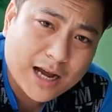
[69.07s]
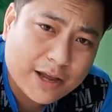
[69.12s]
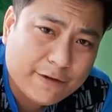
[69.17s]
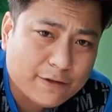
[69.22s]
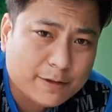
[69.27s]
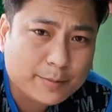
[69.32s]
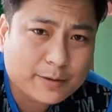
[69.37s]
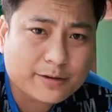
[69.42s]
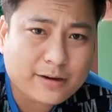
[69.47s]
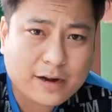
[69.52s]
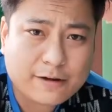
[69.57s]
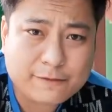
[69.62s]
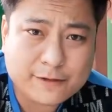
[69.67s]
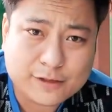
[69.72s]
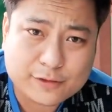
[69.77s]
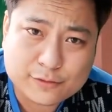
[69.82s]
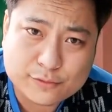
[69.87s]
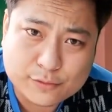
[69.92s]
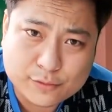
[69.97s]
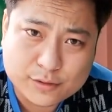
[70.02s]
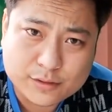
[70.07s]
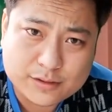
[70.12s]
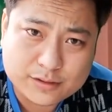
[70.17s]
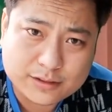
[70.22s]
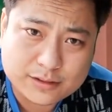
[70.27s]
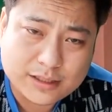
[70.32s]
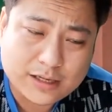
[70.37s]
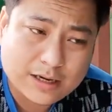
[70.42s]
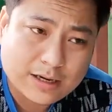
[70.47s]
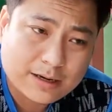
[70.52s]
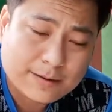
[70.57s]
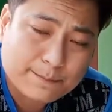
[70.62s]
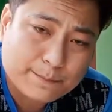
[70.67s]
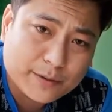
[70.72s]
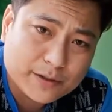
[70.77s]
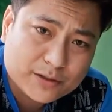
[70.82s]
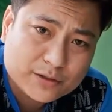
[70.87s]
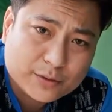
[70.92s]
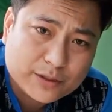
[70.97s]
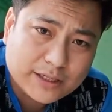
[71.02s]
I will be traveling to
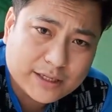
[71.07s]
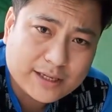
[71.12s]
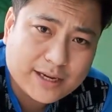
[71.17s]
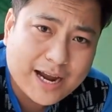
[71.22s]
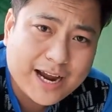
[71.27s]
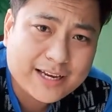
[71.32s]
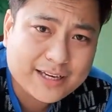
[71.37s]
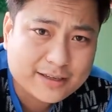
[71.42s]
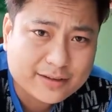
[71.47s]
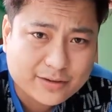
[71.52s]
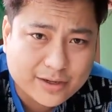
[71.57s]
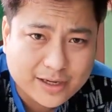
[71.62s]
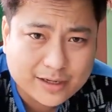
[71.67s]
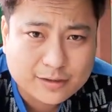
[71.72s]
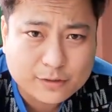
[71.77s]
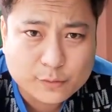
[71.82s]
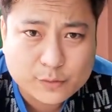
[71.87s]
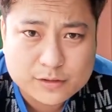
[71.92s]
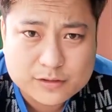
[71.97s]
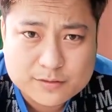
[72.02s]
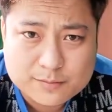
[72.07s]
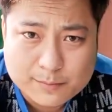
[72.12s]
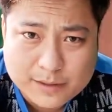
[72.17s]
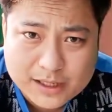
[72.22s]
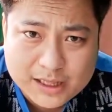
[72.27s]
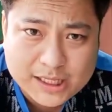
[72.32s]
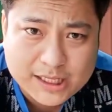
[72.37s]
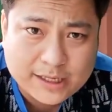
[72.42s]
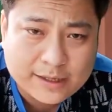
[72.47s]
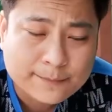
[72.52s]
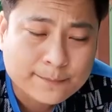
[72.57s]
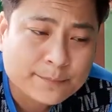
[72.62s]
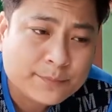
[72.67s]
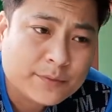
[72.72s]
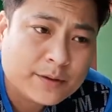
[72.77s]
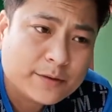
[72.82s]
Kolkata. But today, I need to head towards Melli,